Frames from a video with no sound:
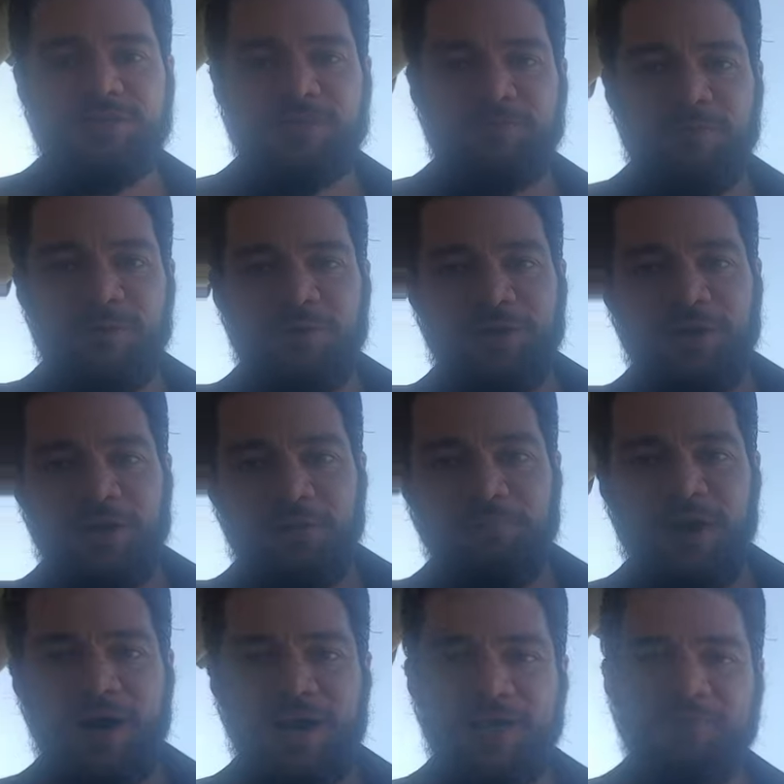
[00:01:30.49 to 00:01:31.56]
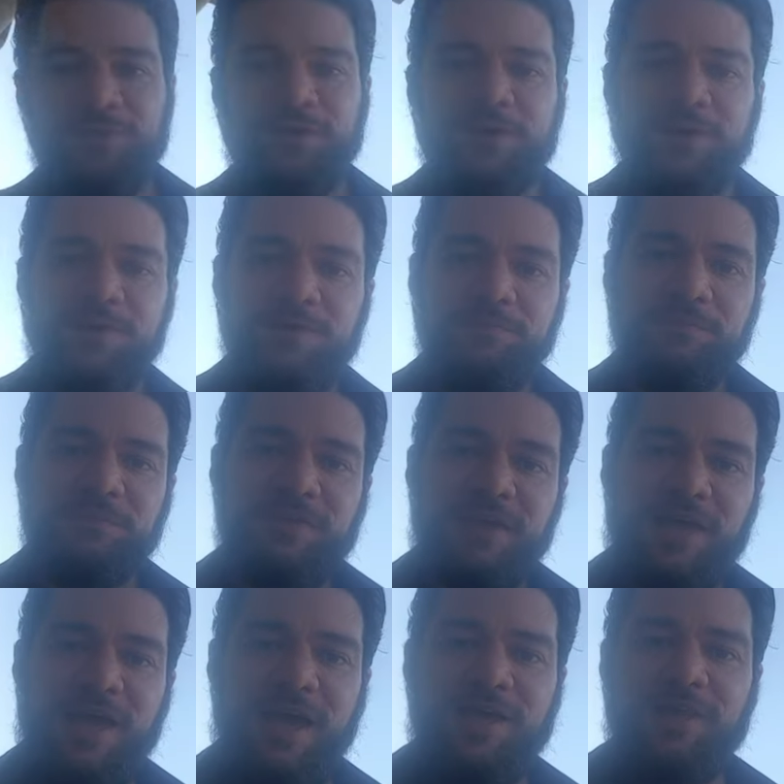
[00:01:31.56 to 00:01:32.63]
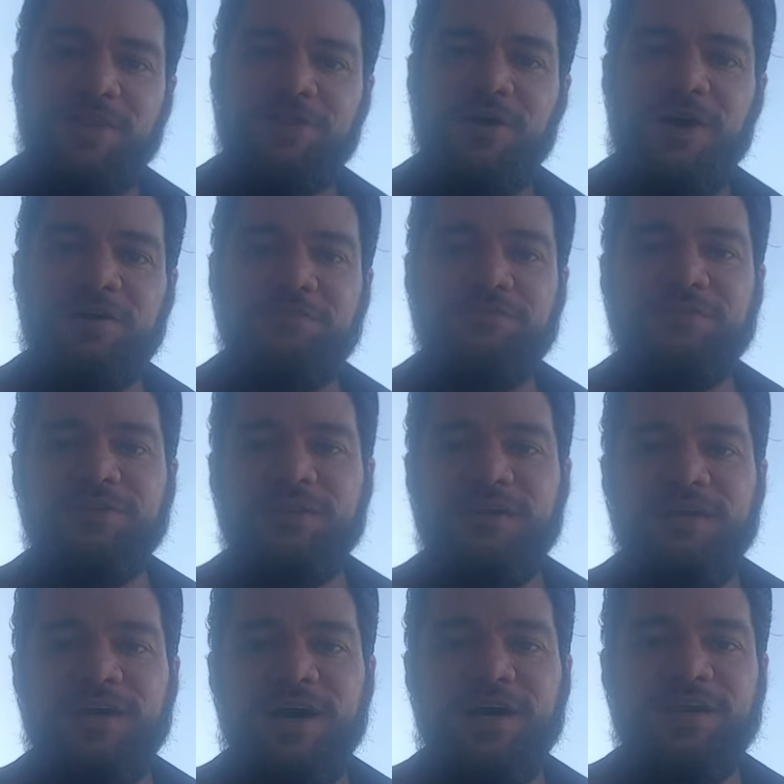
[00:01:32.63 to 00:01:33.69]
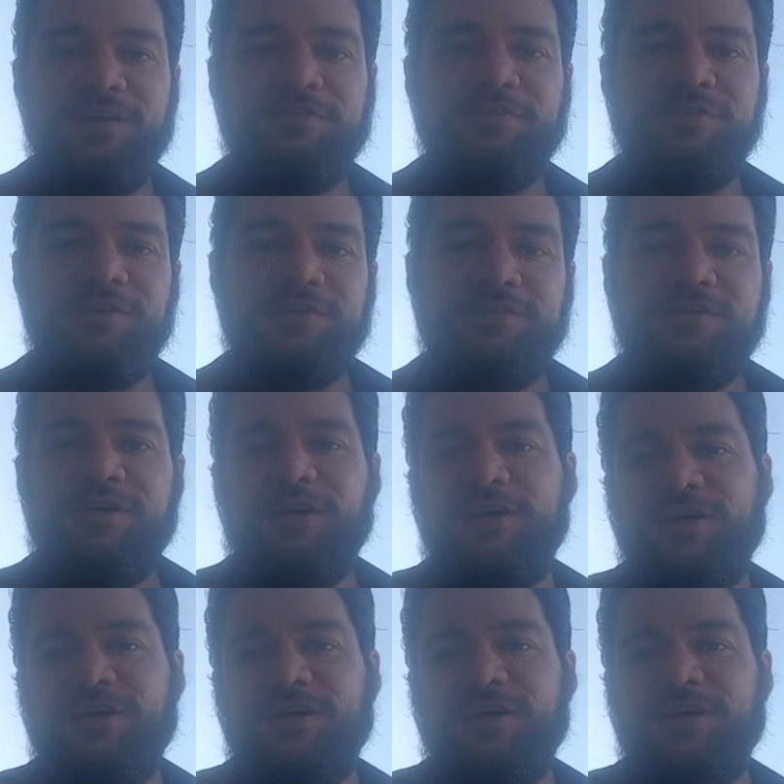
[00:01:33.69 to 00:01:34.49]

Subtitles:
smoking a pipe, and thoughtfully kind of just,